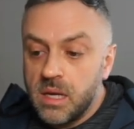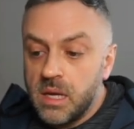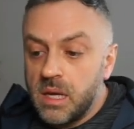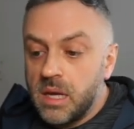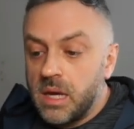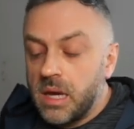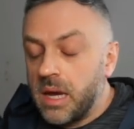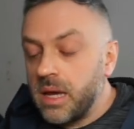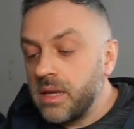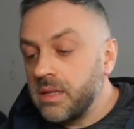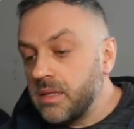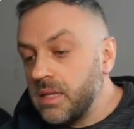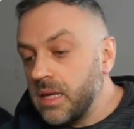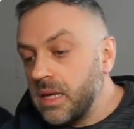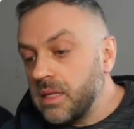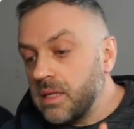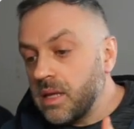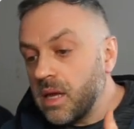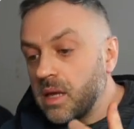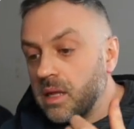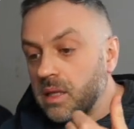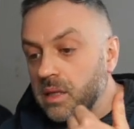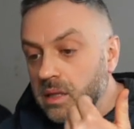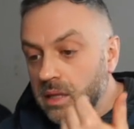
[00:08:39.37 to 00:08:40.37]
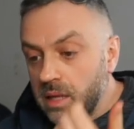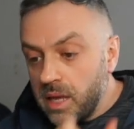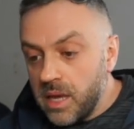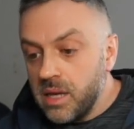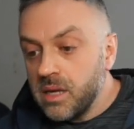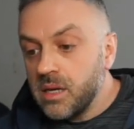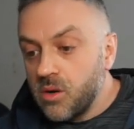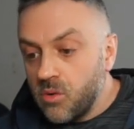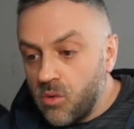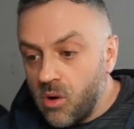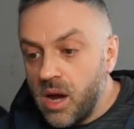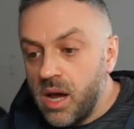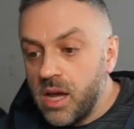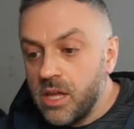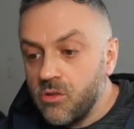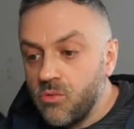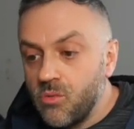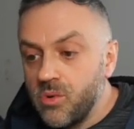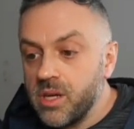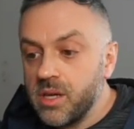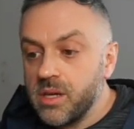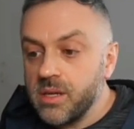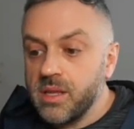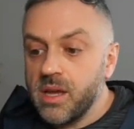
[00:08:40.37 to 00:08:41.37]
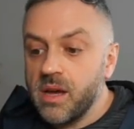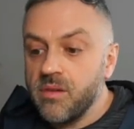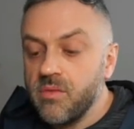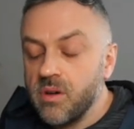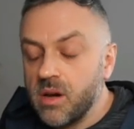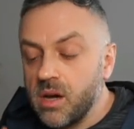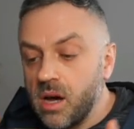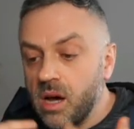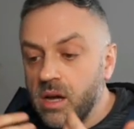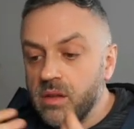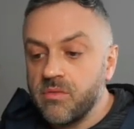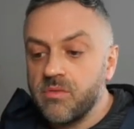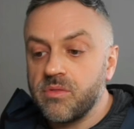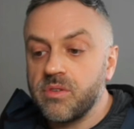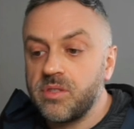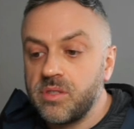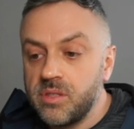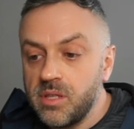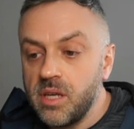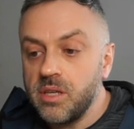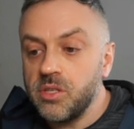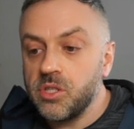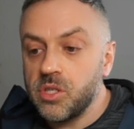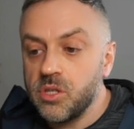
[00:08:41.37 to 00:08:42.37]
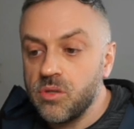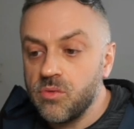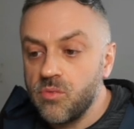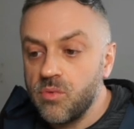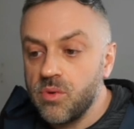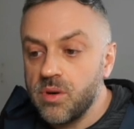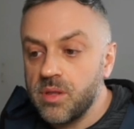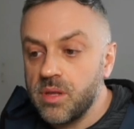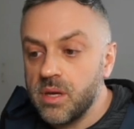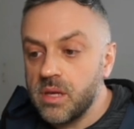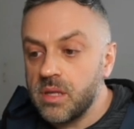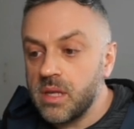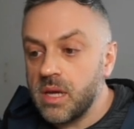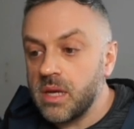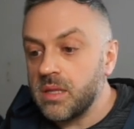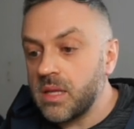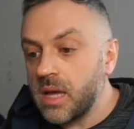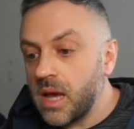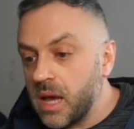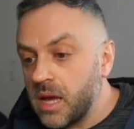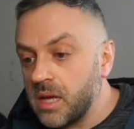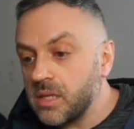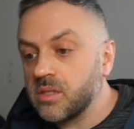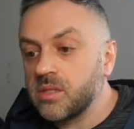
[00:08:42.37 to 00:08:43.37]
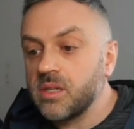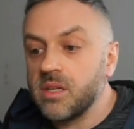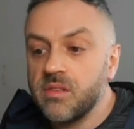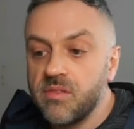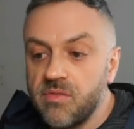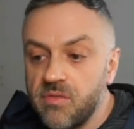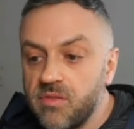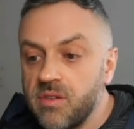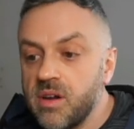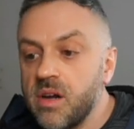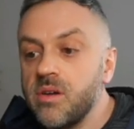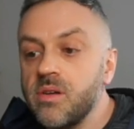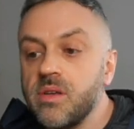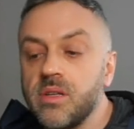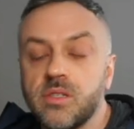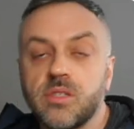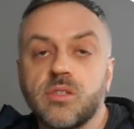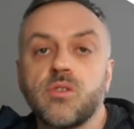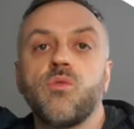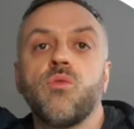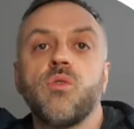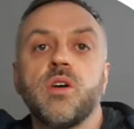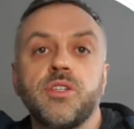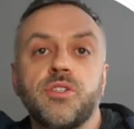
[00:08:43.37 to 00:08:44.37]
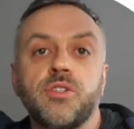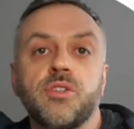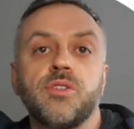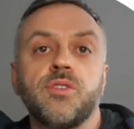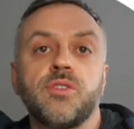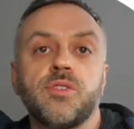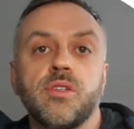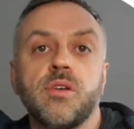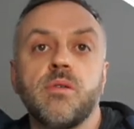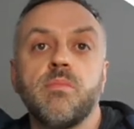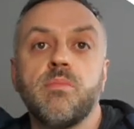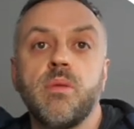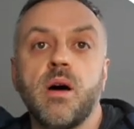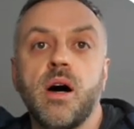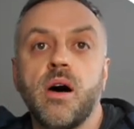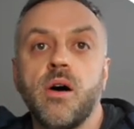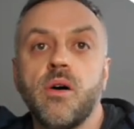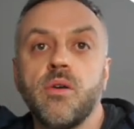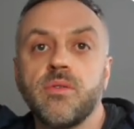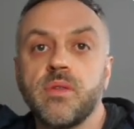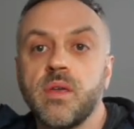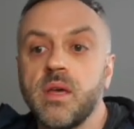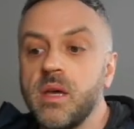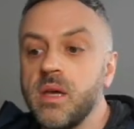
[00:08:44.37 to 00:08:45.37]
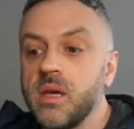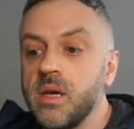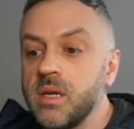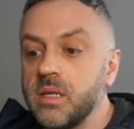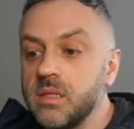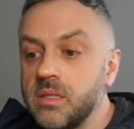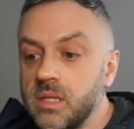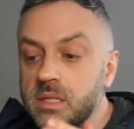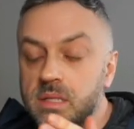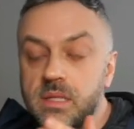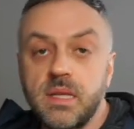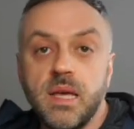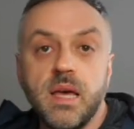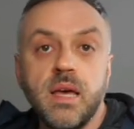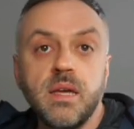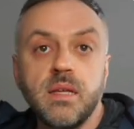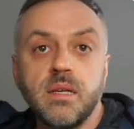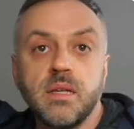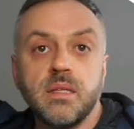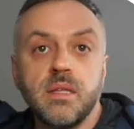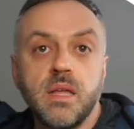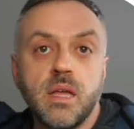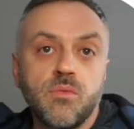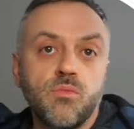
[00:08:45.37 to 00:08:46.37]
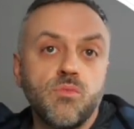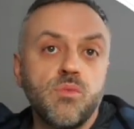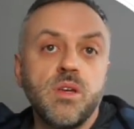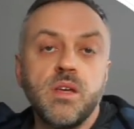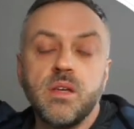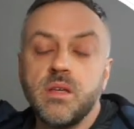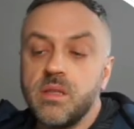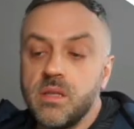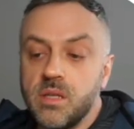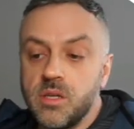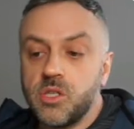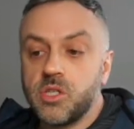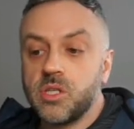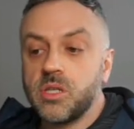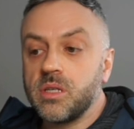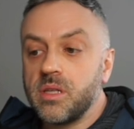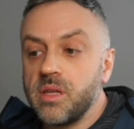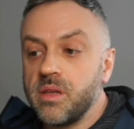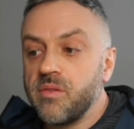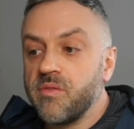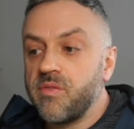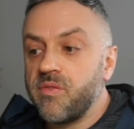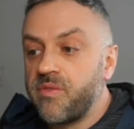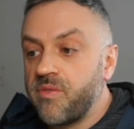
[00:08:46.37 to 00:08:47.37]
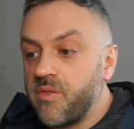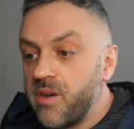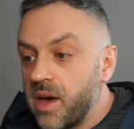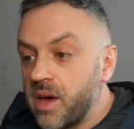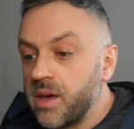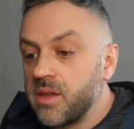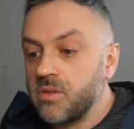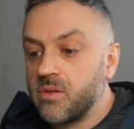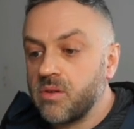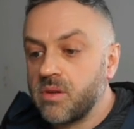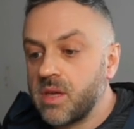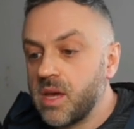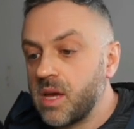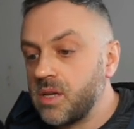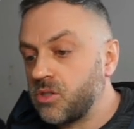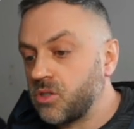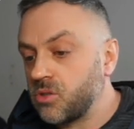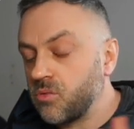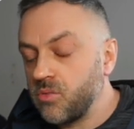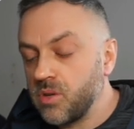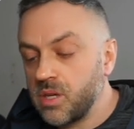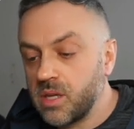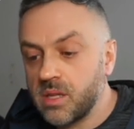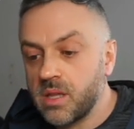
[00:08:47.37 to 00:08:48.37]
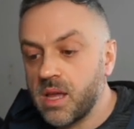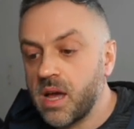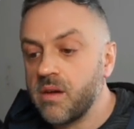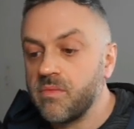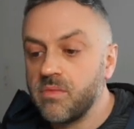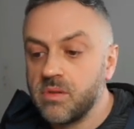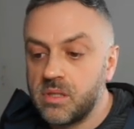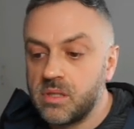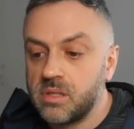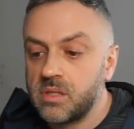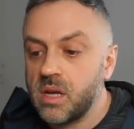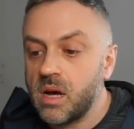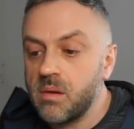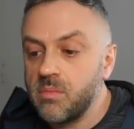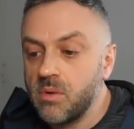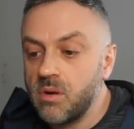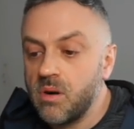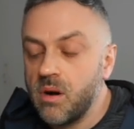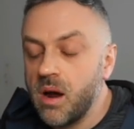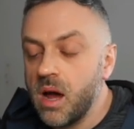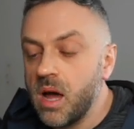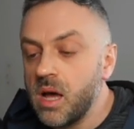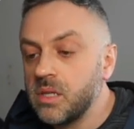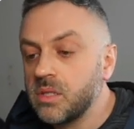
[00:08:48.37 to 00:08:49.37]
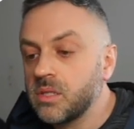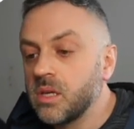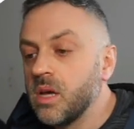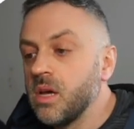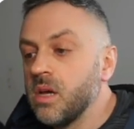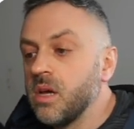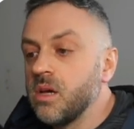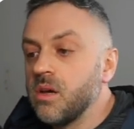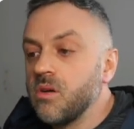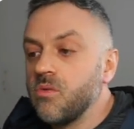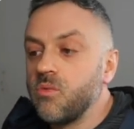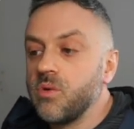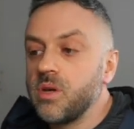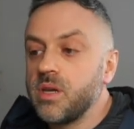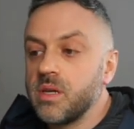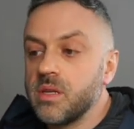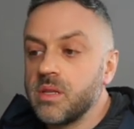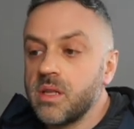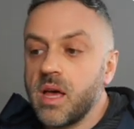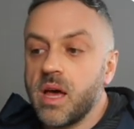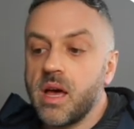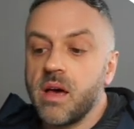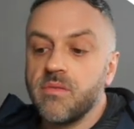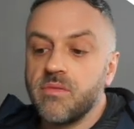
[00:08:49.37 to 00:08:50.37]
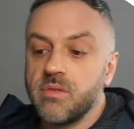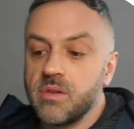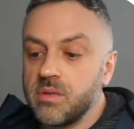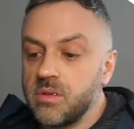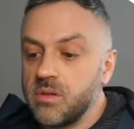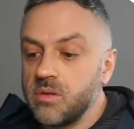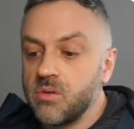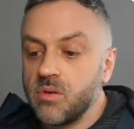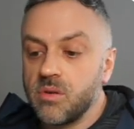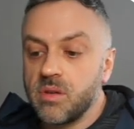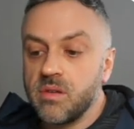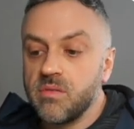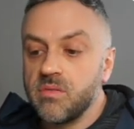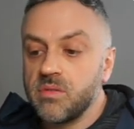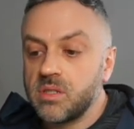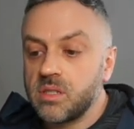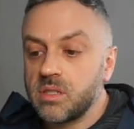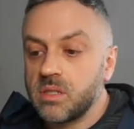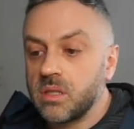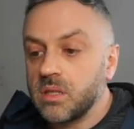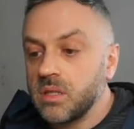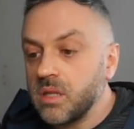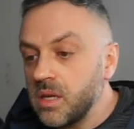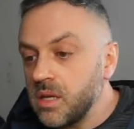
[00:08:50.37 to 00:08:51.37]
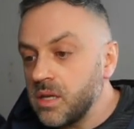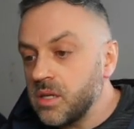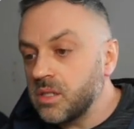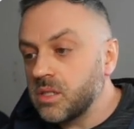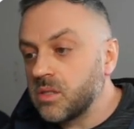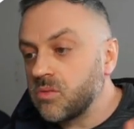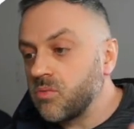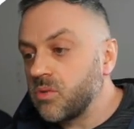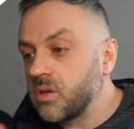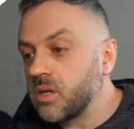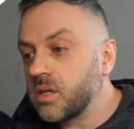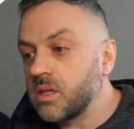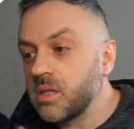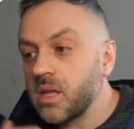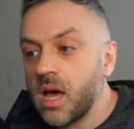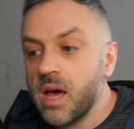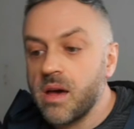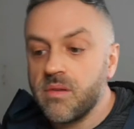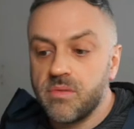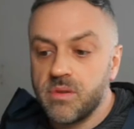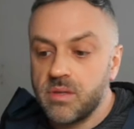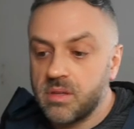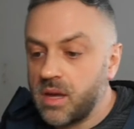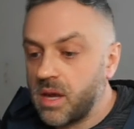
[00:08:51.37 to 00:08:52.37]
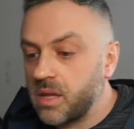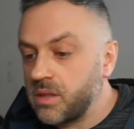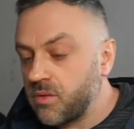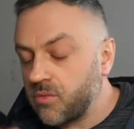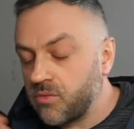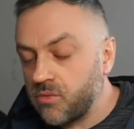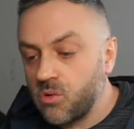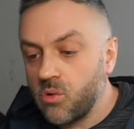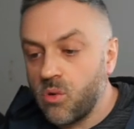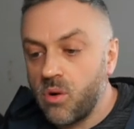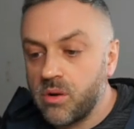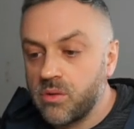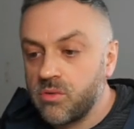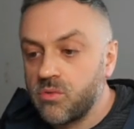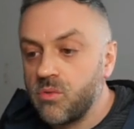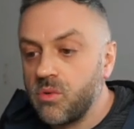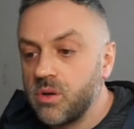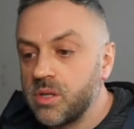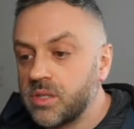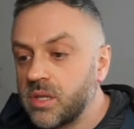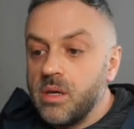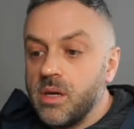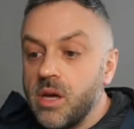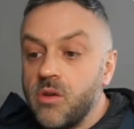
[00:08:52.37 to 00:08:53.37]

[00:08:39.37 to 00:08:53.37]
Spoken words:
and then later on, we can have a conversation with it and ask it various questions about the data that we initially fed. Okay, so we can have it summarize, we can have it, give us a list, we can have it kind of talk to us.